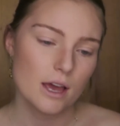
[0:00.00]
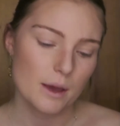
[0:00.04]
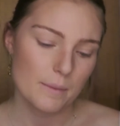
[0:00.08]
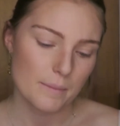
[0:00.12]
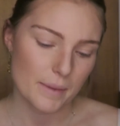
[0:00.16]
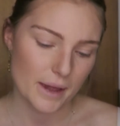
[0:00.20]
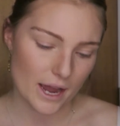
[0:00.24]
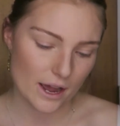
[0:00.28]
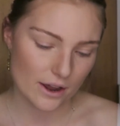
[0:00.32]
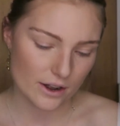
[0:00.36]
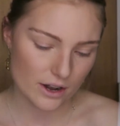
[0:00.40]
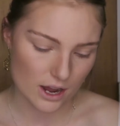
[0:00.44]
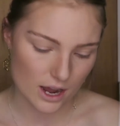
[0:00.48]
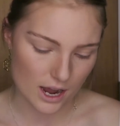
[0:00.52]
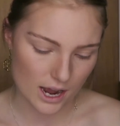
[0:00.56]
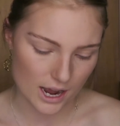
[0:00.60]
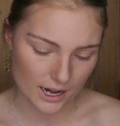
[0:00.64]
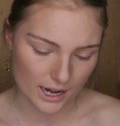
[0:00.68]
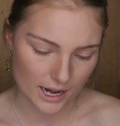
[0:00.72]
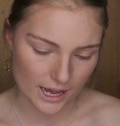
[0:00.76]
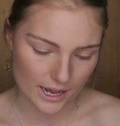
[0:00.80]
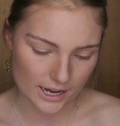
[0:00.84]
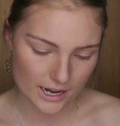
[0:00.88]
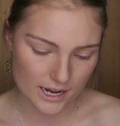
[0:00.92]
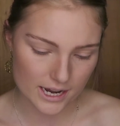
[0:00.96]
Powder
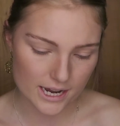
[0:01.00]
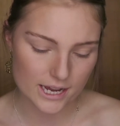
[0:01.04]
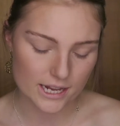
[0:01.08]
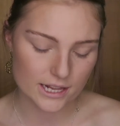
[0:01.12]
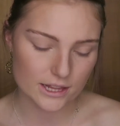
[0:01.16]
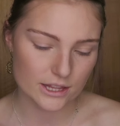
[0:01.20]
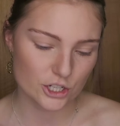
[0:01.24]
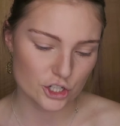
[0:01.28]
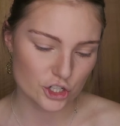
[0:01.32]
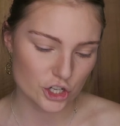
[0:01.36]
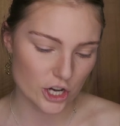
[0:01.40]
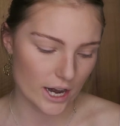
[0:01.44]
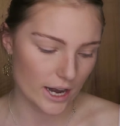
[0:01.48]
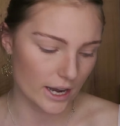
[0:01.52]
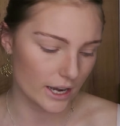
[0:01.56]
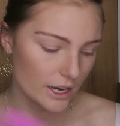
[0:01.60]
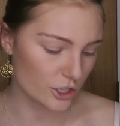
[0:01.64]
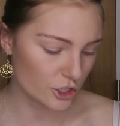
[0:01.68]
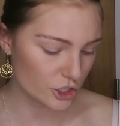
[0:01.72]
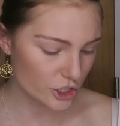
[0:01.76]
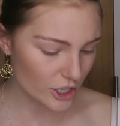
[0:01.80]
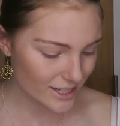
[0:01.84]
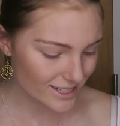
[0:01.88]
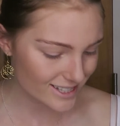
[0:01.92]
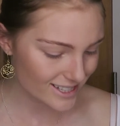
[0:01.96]
Highlighter in the
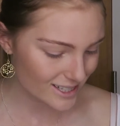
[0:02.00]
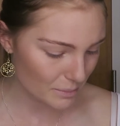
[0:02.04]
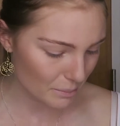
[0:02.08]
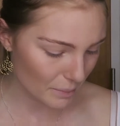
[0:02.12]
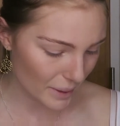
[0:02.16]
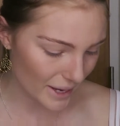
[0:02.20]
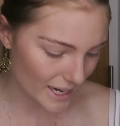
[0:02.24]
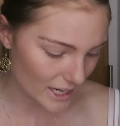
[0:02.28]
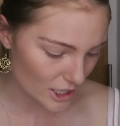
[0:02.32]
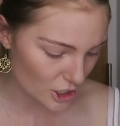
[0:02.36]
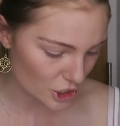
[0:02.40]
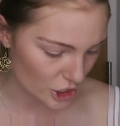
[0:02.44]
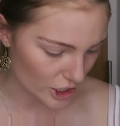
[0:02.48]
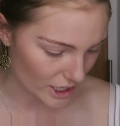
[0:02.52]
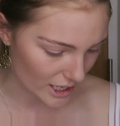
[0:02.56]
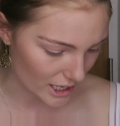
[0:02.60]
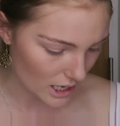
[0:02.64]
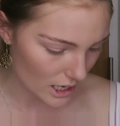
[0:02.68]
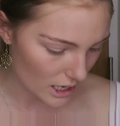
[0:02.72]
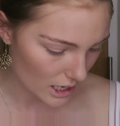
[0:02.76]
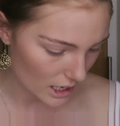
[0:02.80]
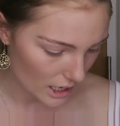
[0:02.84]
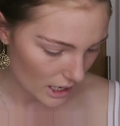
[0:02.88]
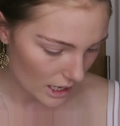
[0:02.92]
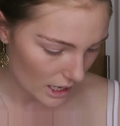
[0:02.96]
shade Just
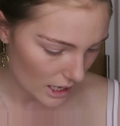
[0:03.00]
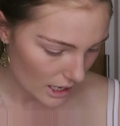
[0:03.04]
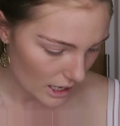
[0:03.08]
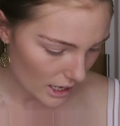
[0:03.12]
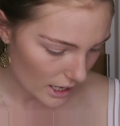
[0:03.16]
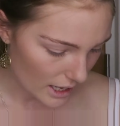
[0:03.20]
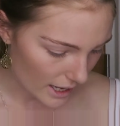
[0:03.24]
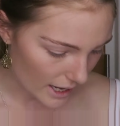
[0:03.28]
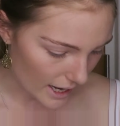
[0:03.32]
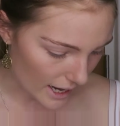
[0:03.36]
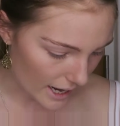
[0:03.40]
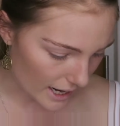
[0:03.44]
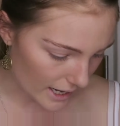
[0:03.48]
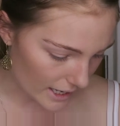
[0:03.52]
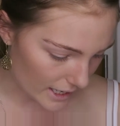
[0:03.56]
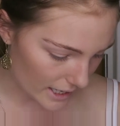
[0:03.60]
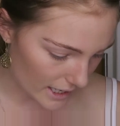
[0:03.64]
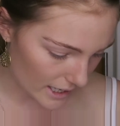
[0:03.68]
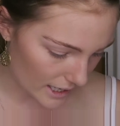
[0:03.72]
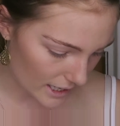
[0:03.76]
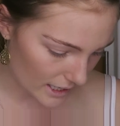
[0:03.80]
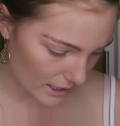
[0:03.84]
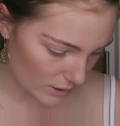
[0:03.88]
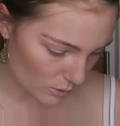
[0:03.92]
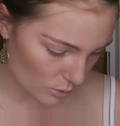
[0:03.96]
Peachy. And
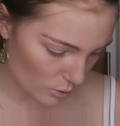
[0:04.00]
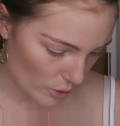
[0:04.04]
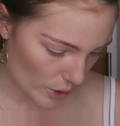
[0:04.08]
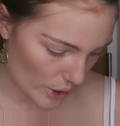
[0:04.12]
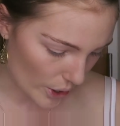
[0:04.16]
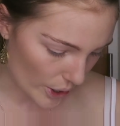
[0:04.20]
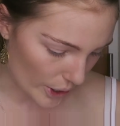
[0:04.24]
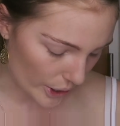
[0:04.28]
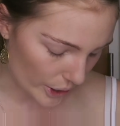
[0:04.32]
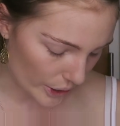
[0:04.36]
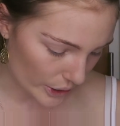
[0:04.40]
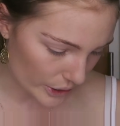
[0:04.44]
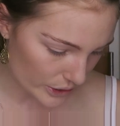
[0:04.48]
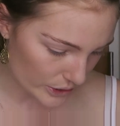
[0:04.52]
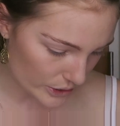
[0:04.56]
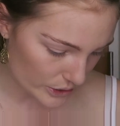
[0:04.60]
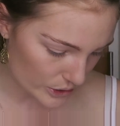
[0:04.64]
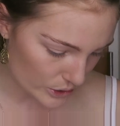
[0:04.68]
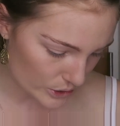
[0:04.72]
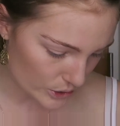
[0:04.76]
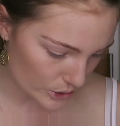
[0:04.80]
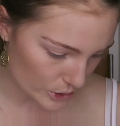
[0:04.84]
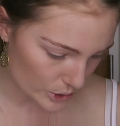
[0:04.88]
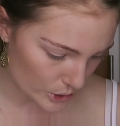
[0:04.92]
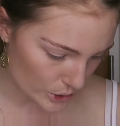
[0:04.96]
it was
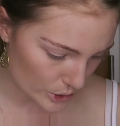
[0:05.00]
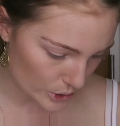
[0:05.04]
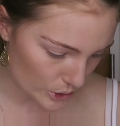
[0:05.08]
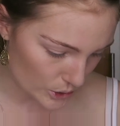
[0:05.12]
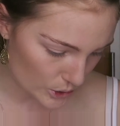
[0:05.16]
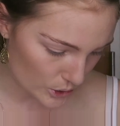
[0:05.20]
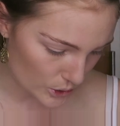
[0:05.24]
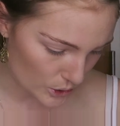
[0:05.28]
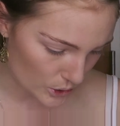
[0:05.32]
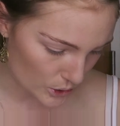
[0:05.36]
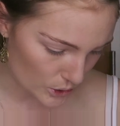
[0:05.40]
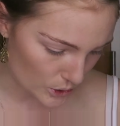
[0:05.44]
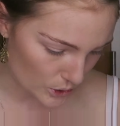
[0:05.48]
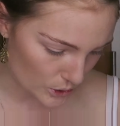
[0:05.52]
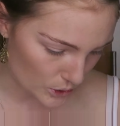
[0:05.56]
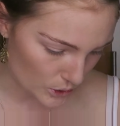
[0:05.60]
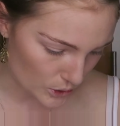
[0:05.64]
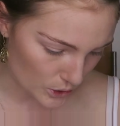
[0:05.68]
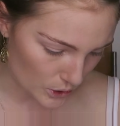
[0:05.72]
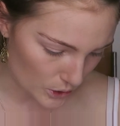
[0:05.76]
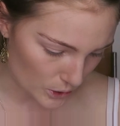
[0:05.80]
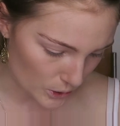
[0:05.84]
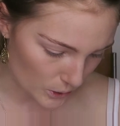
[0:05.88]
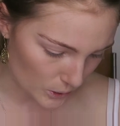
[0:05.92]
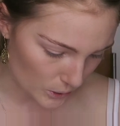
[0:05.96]

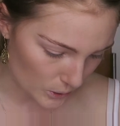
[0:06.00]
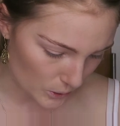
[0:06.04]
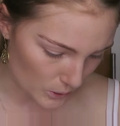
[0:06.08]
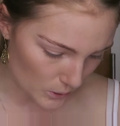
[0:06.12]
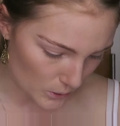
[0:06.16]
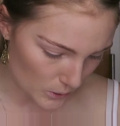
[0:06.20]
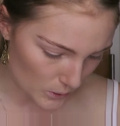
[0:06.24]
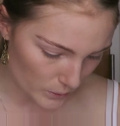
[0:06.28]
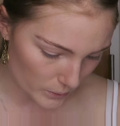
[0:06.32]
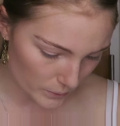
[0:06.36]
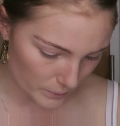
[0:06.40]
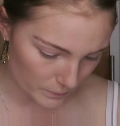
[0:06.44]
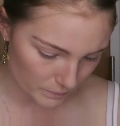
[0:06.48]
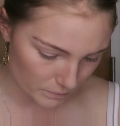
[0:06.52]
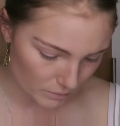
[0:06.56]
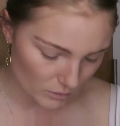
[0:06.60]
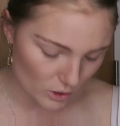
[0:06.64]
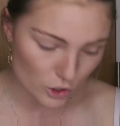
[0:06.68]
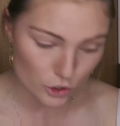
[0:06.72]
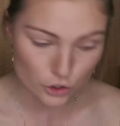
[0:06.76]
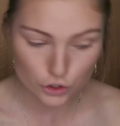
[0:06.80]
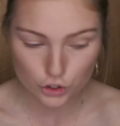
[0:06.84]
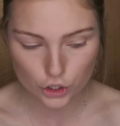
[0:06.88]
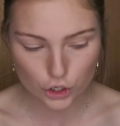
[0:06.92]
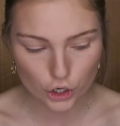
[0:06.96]

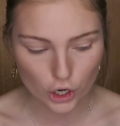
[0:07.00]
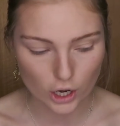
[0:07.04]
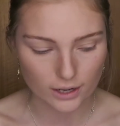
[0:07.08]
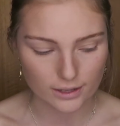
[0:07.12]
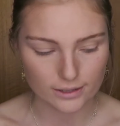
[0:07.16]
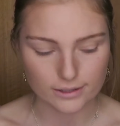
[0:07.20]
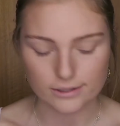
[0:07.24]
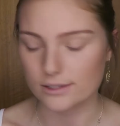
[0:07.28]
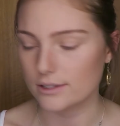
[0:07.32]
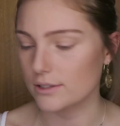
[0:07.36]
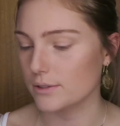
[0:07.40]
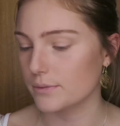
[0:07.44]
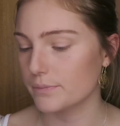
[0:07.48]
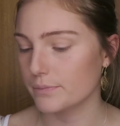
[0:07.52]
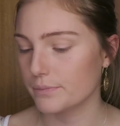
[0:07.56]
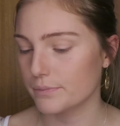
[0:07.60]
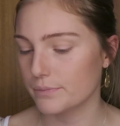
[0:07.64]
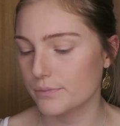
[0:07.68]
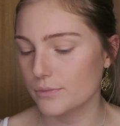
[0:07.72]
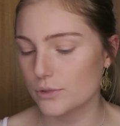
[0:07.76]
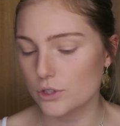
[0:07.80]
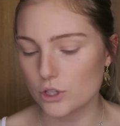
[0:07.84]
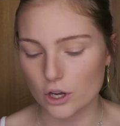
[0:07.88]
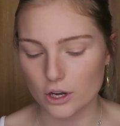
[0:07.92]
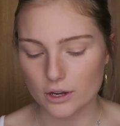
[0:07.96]
$2.
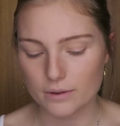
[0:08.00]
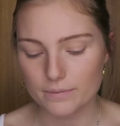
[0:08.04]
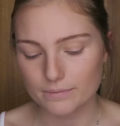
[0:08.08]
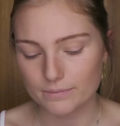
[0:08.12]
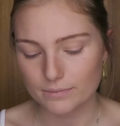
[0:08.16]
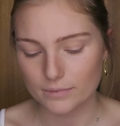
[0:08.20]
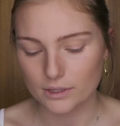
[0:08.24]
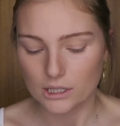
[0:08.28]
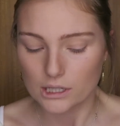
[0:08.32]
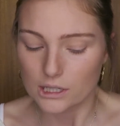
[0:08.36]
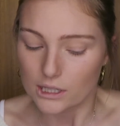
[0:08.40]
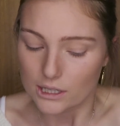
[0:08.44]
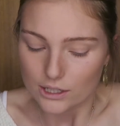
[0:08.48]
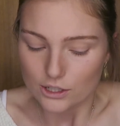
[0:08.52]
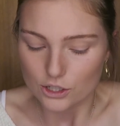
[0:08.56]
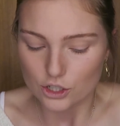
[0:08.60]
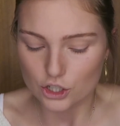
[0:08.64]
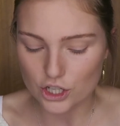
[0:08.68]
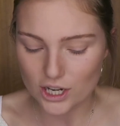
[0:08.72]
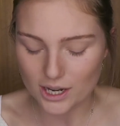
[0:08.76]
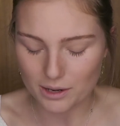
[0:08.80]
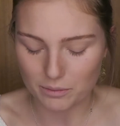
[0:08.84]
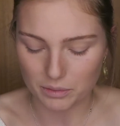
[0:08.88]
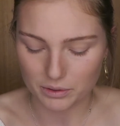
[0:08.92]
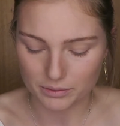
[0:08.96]
So
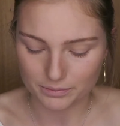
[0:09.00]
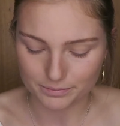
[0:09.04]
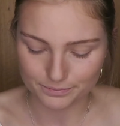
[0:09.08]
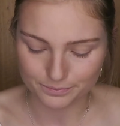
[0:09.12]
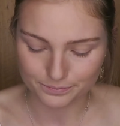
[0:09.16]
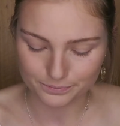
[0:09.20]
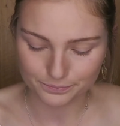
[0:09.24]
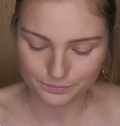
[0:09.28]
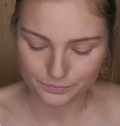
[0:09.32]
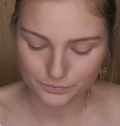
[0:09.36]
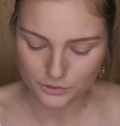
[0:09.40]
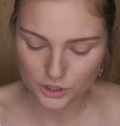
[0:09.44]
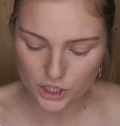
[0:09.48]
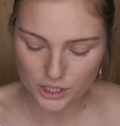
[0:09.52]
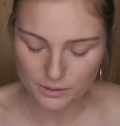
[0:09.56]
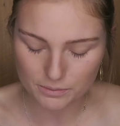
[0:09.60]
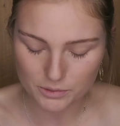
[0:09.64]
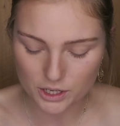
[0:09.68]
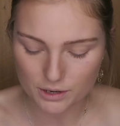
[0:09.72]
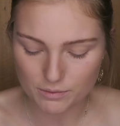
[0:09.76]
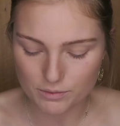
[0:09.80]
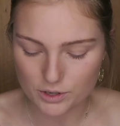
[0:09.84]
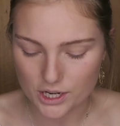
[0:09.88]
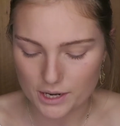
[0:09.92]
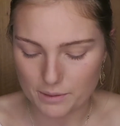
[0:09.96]
cheap, cheap,
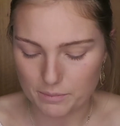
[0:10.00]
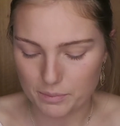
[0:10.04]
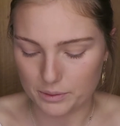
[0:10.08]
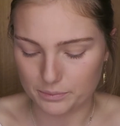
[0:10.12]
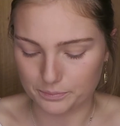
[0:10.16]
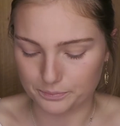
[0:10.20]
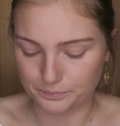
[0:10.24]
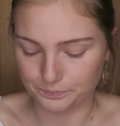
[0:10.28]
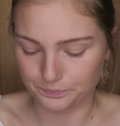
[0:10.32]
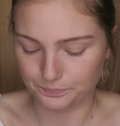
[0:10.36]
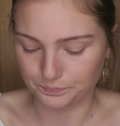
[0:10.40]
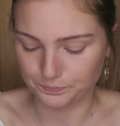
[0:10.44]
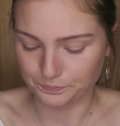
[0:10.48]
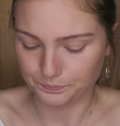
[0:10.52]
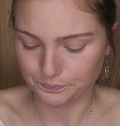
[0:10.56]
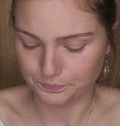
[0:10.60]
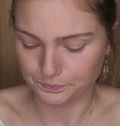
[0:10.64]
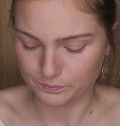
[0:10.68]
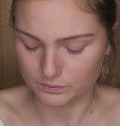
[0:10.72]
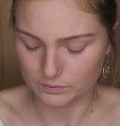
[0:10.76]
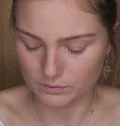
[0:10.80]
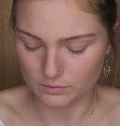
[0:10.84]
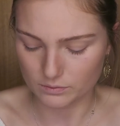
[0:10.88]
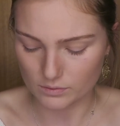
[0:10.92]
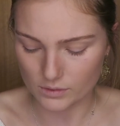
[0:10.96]
cheap, cheap.
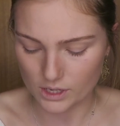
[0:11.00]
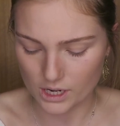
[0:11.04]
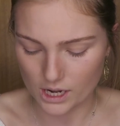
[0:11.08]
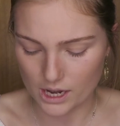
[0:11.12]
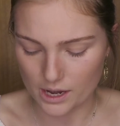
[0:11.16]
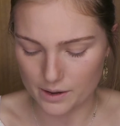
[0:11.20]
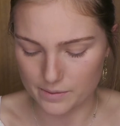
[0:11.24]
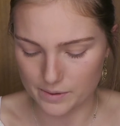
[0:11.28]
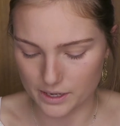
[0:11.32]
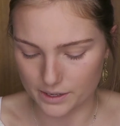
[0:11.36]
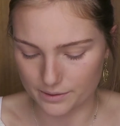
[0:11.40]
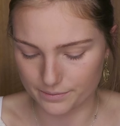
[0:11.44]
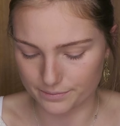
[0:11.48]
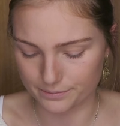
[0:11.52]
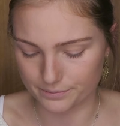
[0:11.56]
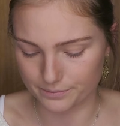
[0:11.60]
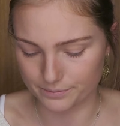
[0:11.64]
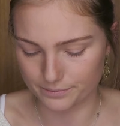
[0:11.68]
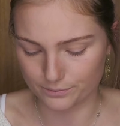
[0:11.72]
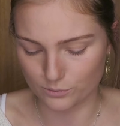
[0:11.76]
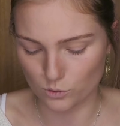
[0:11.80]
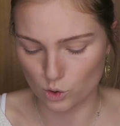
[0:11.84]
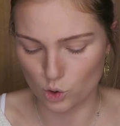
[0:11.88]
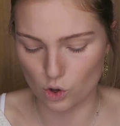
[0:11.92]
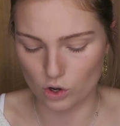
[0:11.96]
I
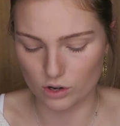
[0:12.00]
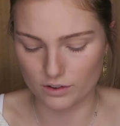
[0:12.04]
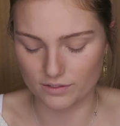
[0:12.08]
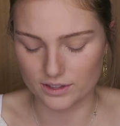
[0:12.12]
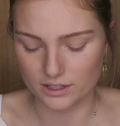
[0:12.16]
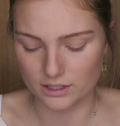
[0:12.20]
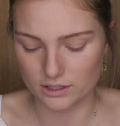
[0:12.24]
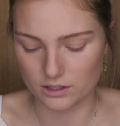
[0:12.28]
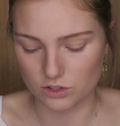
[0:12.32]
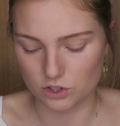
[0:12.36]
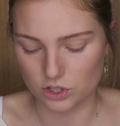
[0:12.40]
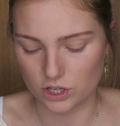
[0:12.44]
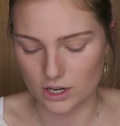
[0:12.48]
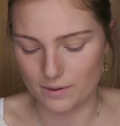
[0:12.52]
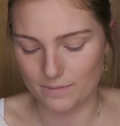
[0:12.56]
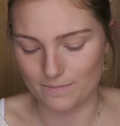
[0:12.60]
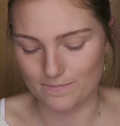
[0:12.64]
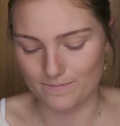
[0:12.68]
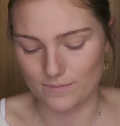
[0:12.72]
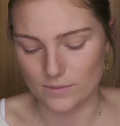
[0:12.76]
mean, all of this is cheap.